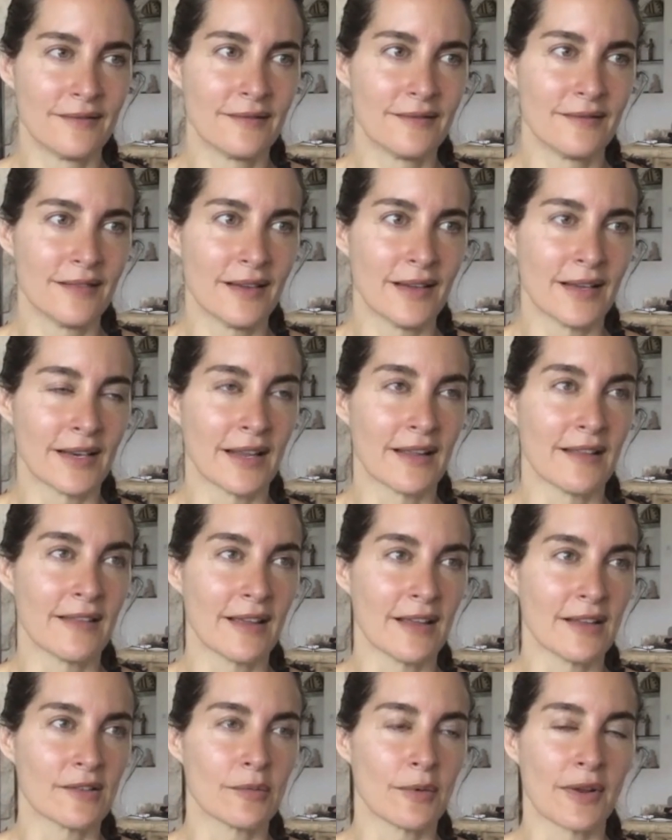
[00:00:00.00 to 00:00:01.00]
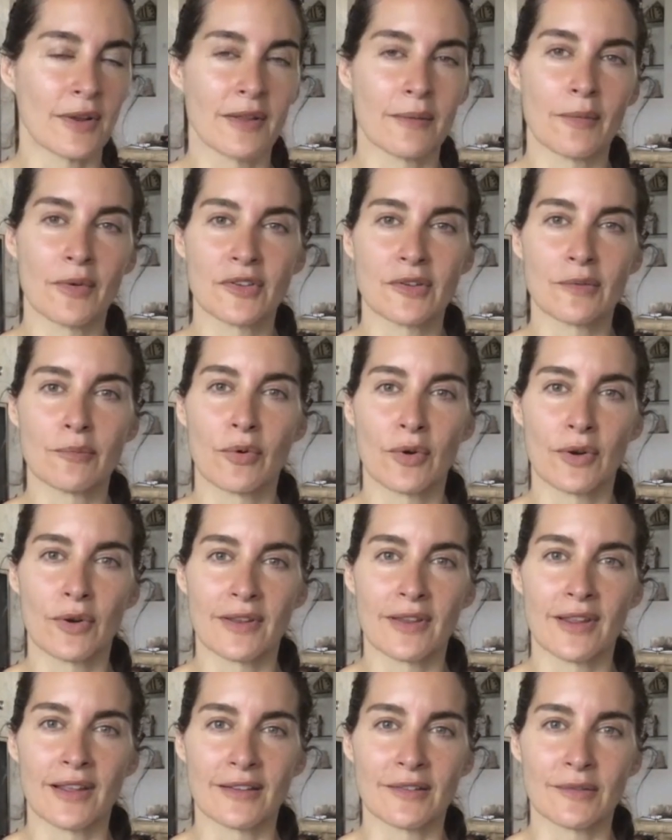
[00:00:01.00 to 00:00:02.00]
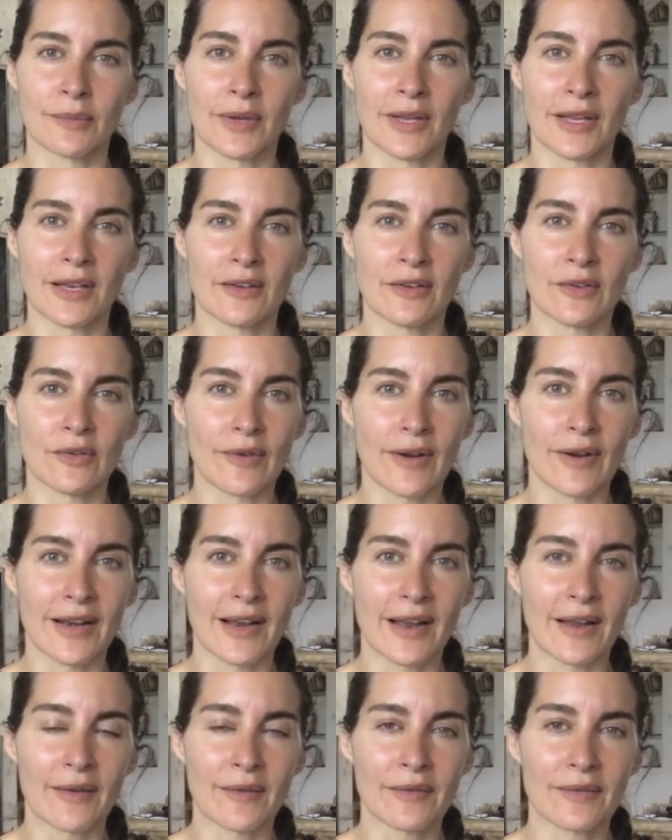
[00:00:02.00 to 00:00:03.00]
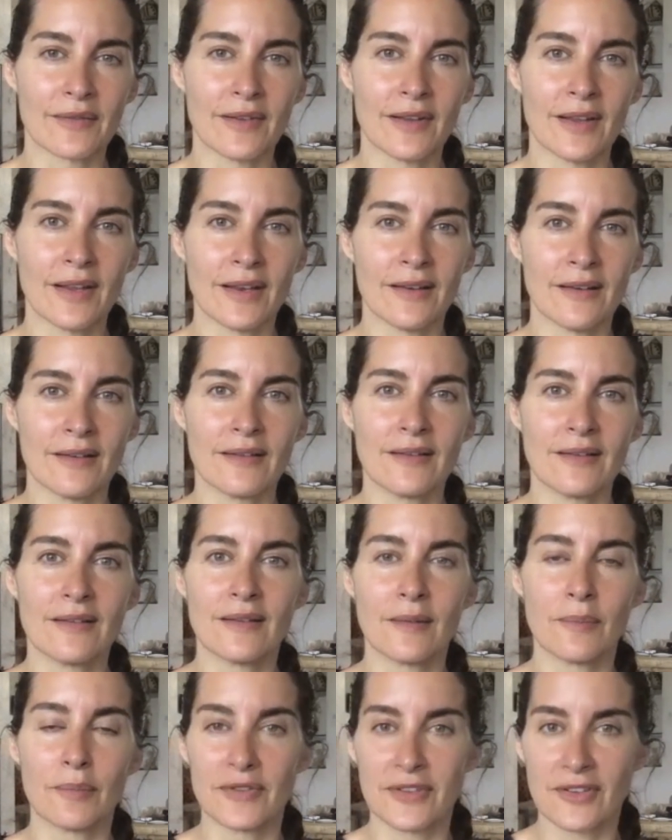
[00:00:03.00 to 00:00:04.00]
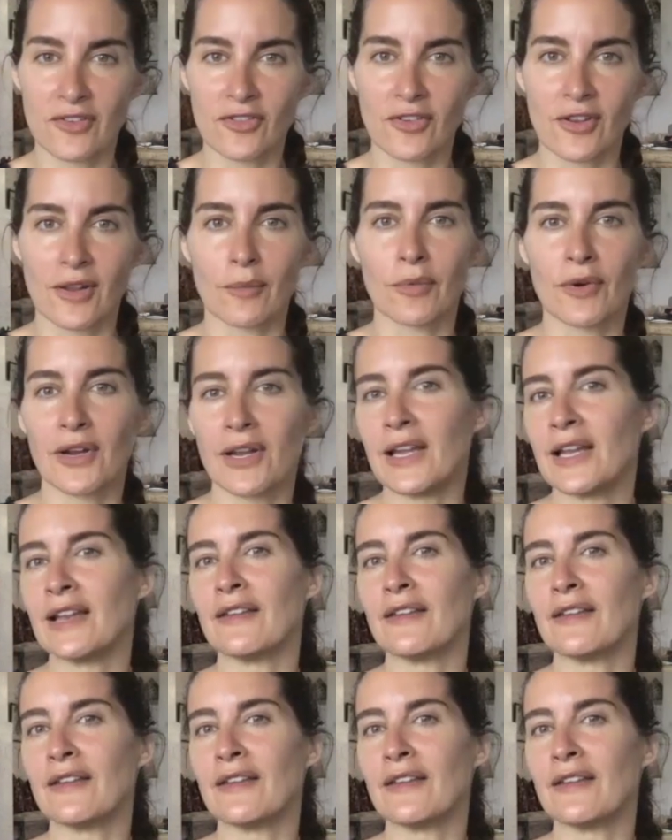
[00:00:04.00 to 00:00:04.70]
And I think it's one of the most important things we can do right now in the position that we're in.